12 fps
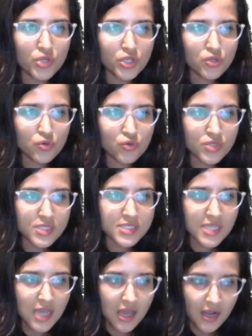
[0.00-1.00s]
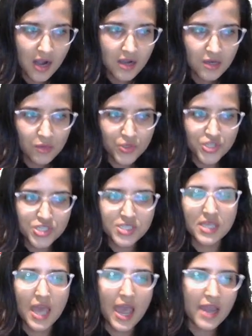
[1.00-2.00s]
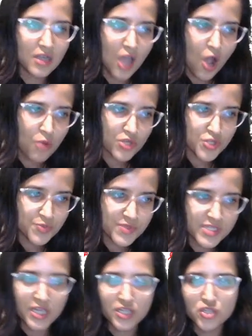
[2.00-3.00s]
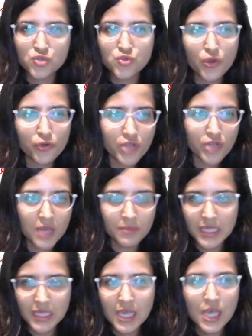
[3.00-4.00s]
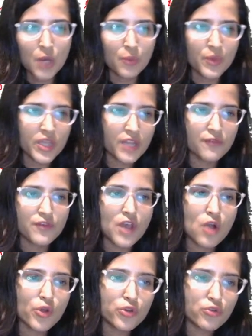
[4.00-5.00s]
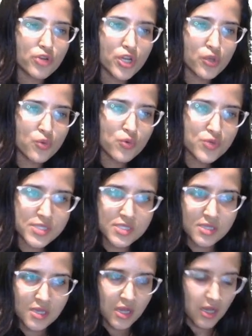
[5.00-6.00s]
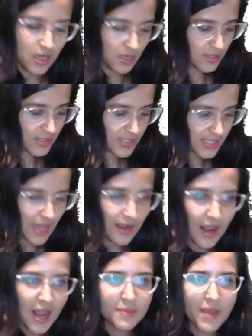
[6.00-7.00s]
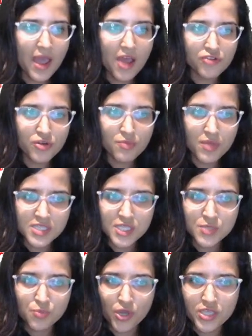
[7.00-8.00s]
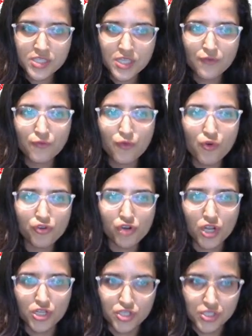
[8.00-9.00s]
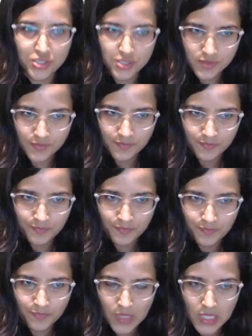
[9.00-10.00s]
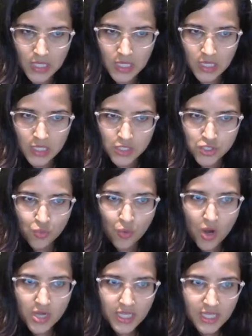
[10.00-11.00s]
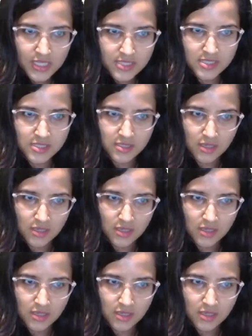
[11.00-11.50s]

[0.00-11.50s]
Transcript: need to know the CRR, which is at how much percentage. Who's going to tell me? We are going to reduce CRR by 100 basis points in 4 tranches. So what CRR